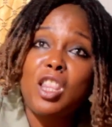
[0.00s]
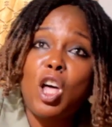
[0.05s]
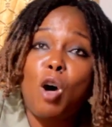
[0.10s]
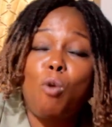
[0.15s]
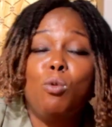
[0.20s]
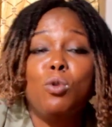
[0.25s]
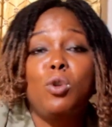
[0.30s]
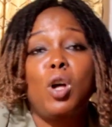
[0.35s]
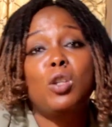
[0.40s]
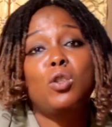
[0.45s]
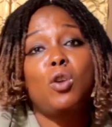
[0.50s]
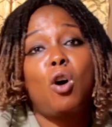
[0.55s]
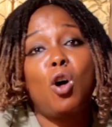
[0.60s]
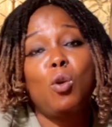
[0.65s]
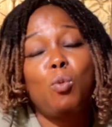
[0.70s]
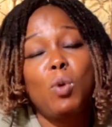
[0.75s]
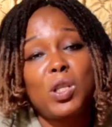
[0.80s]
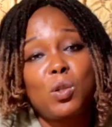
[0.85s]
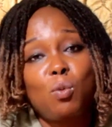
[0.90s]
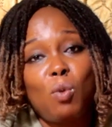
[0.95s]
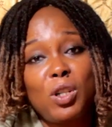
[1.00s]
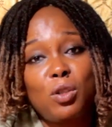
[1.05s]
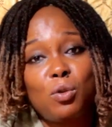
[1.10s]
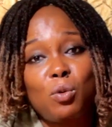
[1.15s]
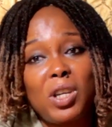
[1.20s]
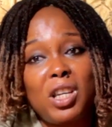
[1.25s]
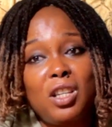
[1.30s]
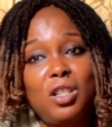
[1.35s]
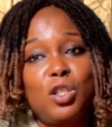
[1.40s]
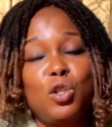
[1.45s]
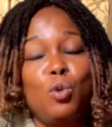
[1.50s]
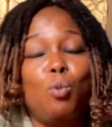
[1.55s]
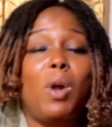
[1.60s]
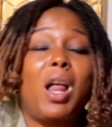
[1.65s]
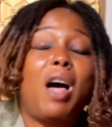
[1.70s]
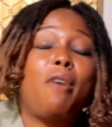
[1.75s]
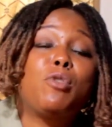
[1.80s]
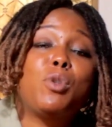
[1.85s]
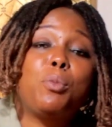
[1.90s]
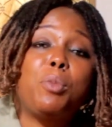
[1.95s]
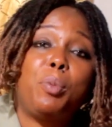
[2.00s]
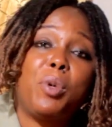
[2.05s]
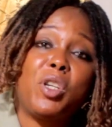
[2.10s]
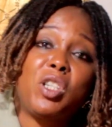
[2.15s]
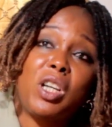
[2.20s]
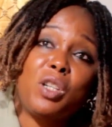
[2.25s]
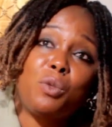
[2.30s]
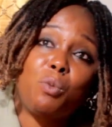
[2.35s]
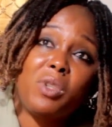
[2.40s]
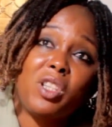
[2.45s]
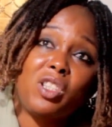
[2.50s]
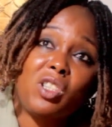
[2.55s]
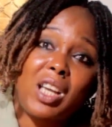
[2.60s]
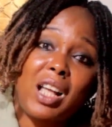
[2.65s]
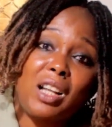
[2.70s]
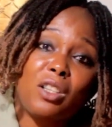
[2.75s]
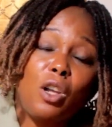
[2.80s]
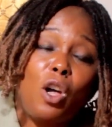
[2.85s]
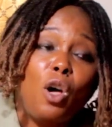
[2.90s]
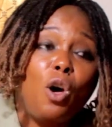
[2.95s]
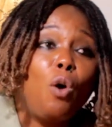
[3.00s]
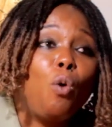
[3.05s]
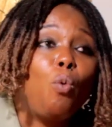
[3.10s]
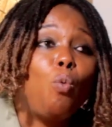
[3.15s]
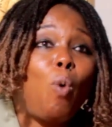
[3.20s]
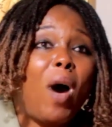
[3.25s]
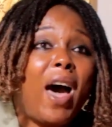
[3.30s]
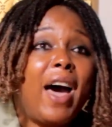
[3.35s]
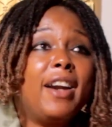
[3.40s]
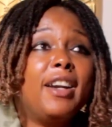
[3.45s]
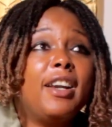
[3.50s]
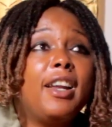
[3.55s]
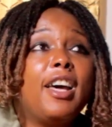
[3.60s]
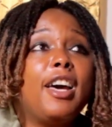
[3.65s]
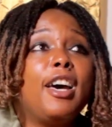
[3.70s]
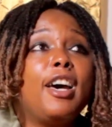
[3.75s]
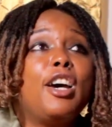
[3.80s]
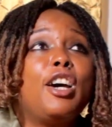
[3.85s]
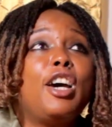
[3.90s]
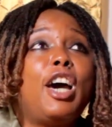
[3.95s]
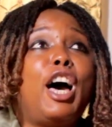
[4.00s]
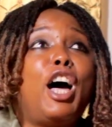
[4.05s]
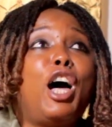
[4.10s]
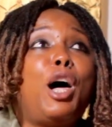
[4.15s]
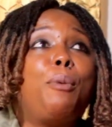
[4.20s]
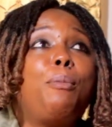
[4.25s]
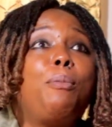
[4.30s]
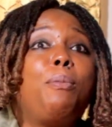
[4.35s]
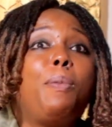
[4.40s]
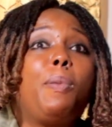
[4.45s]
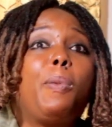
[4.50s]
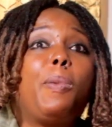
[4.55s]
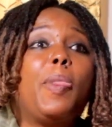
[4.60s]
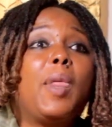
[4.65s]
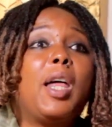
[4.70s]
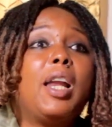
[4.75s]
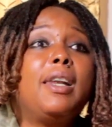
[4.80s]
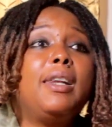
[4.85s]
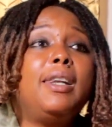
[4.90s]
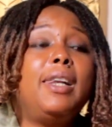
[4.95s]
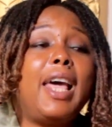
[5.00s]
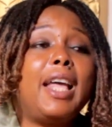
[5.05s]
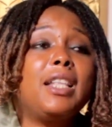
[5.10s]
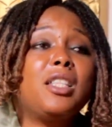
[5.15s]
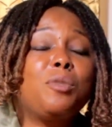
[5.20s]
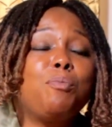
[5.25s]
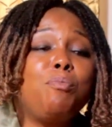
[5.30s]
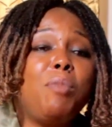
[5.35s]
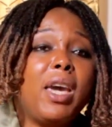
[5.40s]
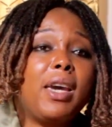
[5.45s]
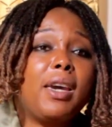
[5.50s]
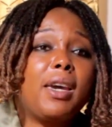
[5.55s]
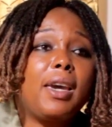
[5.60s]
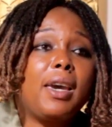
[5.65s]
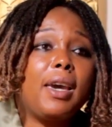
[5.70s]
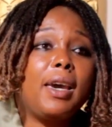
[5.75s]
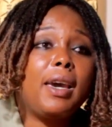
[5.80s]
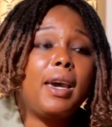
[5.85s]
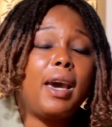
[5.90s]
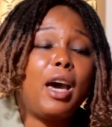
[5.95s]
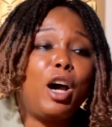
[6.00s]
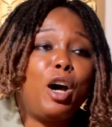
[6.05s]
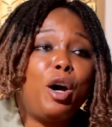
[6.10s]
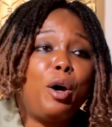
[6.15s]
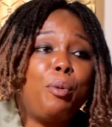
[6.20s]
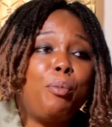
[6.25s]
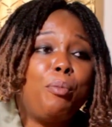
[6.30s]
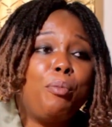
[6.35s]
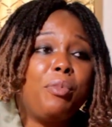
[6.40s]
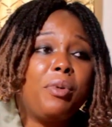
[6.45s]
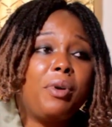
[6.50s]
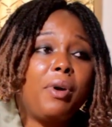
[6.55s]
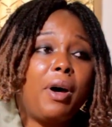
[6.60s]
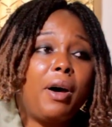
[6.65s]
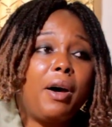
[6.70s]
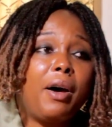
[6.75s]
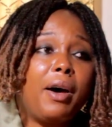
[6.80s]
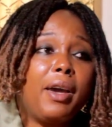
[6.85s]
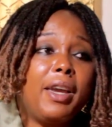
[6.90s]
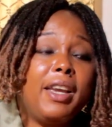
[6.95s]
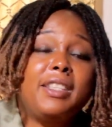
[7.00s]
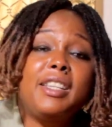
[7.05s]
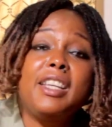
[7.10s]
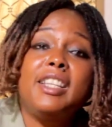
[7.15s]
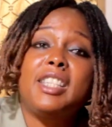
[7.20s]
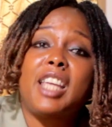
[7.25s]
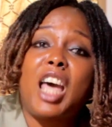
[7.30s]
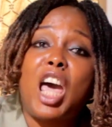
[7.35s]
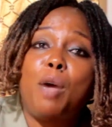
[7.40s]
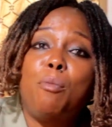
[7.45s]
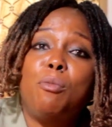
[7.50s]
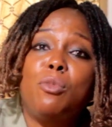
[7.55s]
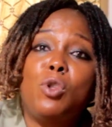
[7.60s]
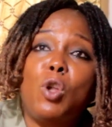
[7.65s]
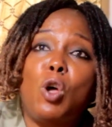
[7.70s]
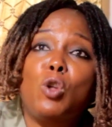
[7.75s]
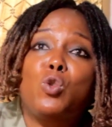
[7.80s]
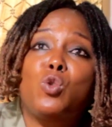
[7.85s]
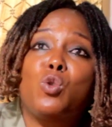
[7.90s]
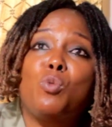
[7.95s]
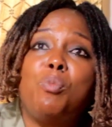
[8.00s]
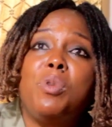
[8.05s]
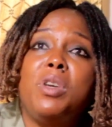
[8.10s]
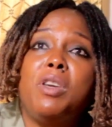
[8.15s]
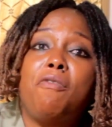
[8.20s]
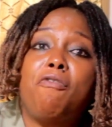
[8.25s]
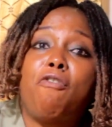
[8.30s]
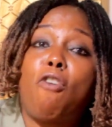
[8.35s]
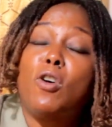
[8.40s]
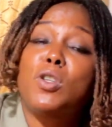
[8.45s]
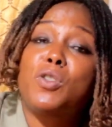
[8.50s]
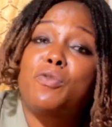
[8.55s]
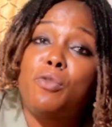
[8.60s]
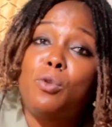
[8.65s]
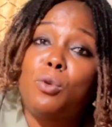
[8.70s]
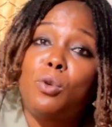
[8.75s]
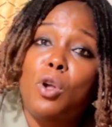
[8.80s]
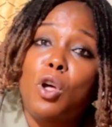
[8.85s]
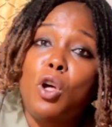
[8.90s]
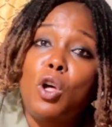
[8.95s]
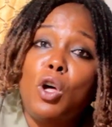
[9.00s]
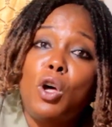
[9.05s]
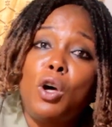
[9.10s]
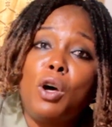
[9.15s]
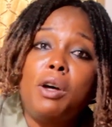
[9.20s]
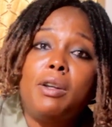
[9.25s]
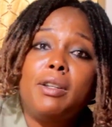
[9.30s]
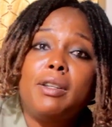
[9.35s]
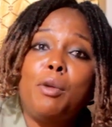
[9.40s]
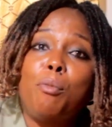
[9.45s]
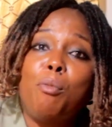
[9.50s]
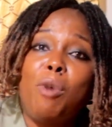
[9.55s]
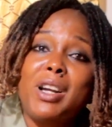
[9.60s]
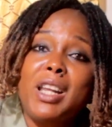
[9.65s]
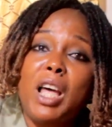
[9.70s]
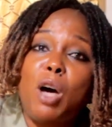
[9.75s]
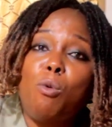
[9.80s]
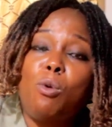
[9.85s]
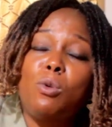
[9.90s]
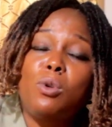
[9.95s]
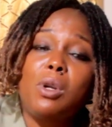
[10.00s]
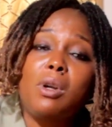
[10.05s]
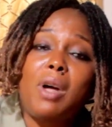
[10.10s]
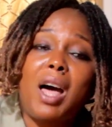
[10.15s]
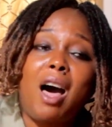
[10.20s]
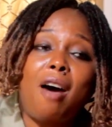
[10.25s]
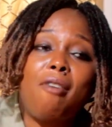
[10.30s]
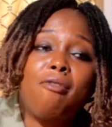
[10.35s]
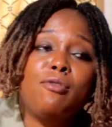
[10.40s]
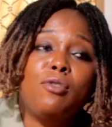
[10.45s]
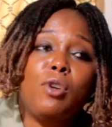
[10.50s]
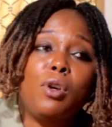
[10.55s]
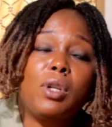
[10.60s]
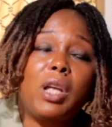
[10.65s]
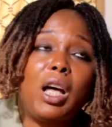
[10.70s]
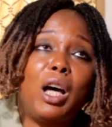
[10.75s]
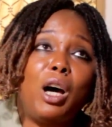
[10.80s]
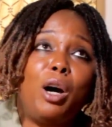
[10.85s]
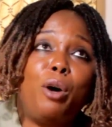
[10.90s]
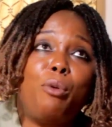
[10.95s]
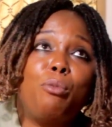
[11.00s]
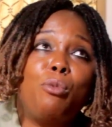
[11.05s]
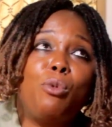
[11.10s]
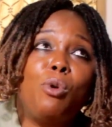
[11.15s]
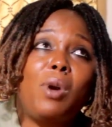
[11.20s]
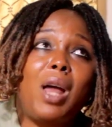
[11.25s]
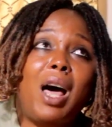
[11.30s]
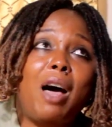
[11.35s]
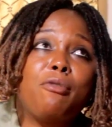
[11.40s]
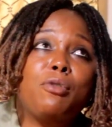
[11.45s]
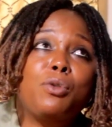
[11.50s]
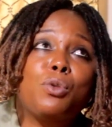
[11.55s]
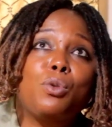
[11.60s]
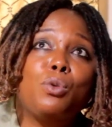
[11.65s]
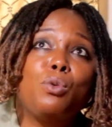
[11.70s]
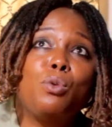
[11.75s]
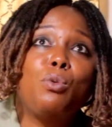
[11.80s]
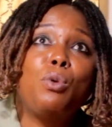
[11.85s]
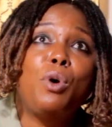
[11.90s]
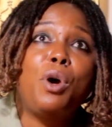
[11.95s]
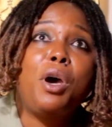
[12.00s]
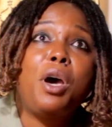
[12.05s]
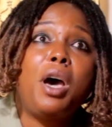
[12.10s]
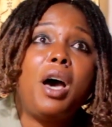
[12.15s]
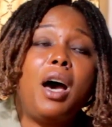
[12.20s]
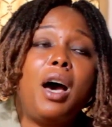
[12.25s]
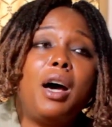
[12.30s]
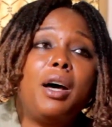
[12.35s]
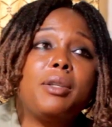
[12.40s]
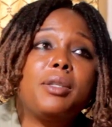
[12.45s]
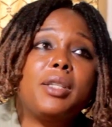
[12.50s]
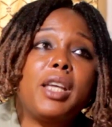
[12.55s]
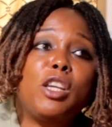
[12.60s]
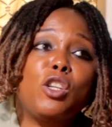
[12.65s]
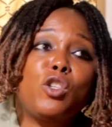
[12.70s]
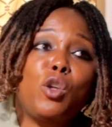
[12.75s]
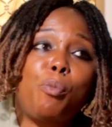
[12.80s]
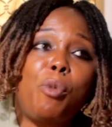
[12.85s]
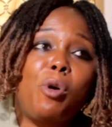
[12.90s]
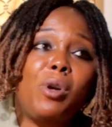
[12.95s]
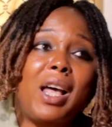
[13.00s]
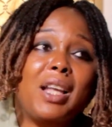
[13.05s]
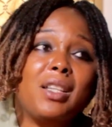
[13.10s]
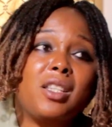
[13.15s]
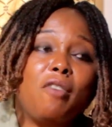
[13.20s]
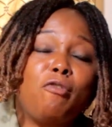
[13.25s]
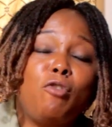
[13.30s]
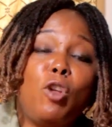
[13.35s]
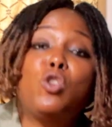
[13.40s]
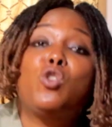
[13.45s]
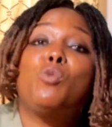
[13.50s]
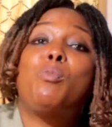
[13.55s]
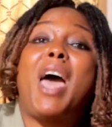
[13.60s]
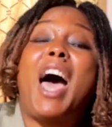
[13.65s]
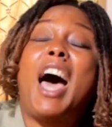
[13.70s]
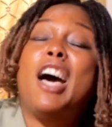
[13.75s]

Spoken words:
that will not always want to eat, you will have to be patient with the child. One, let's make eating time not to be forceful. The mother will have to take it upon herself not to be